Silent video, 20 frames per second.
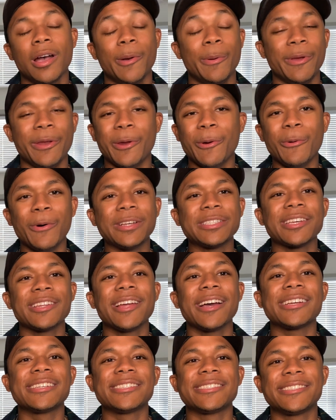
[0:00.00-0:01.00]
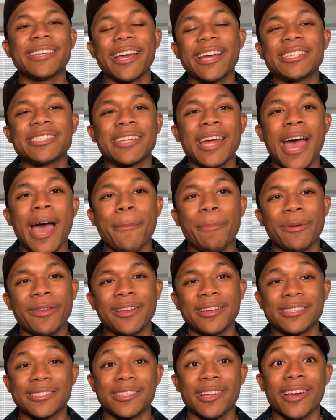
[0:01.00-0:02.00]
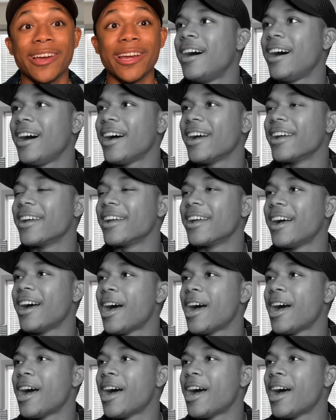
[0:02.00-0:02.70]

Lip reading: I mean, it wasn't like staged happiness like, hi,